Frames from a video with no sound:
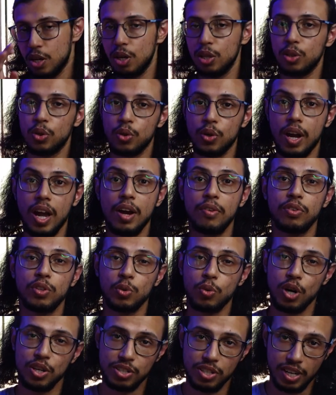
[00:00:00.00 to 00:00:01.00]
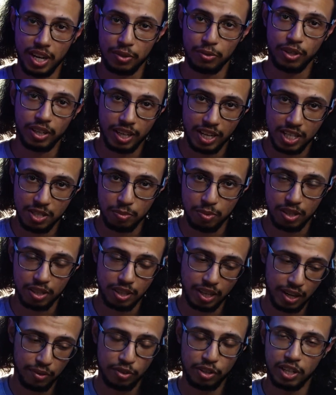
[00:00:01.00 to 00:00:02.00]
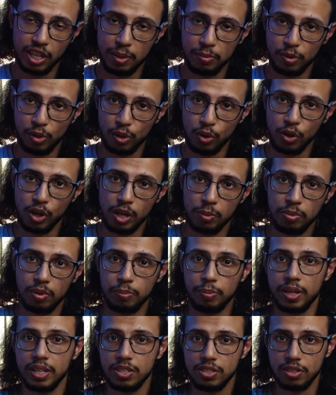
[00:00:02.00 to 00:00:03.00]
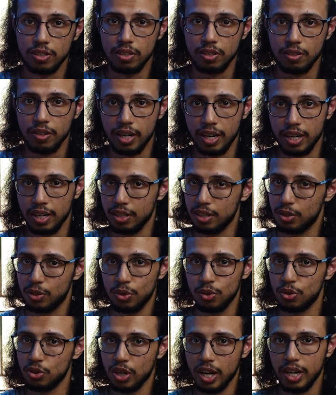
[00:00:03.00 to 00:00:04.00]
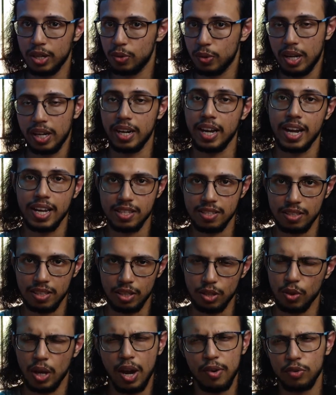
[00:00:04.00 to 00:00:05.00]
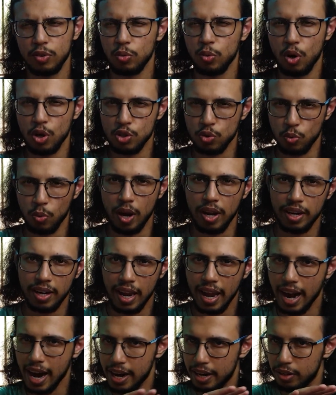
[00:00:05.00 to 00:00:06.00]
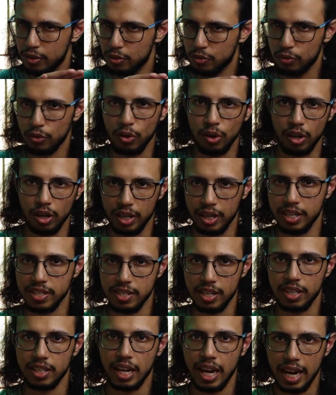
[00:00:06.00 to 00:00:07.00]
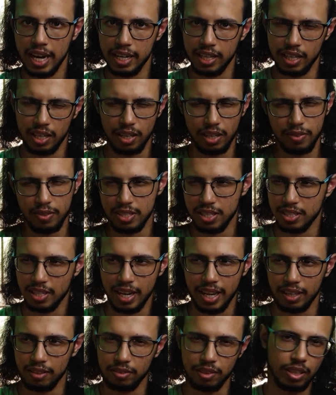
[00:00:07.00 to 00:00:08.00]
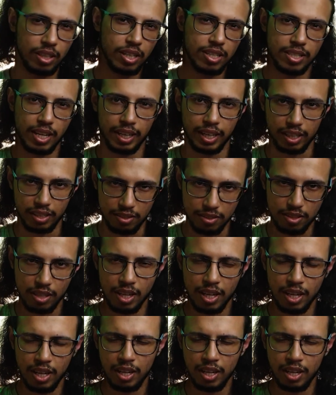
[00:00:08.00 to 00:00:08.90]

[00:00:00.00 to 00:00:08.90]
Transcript: Although you have to watch an advertisement every time you load up a picture and you try to enhance it. You have to watch one ad full in its entirety, which is like 30 seconds.